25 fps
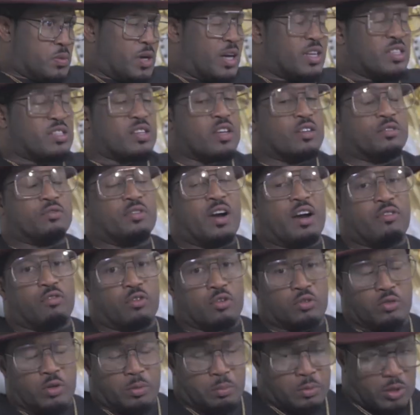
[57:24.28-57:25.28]
I said
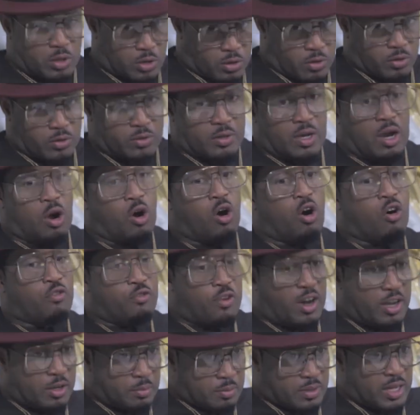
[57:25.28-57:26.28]
500 million. I'll
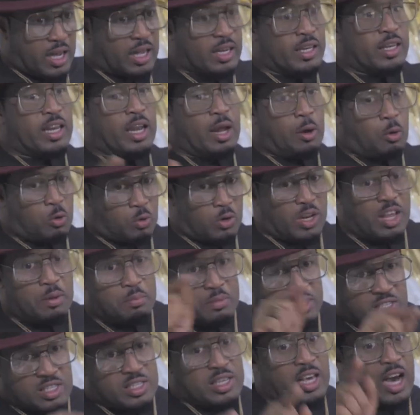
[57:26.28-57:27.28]
offer him that now. Let
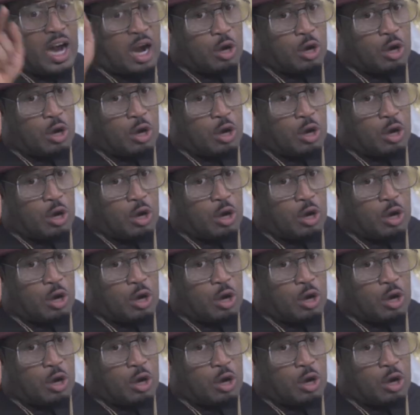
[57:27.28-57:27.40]
me see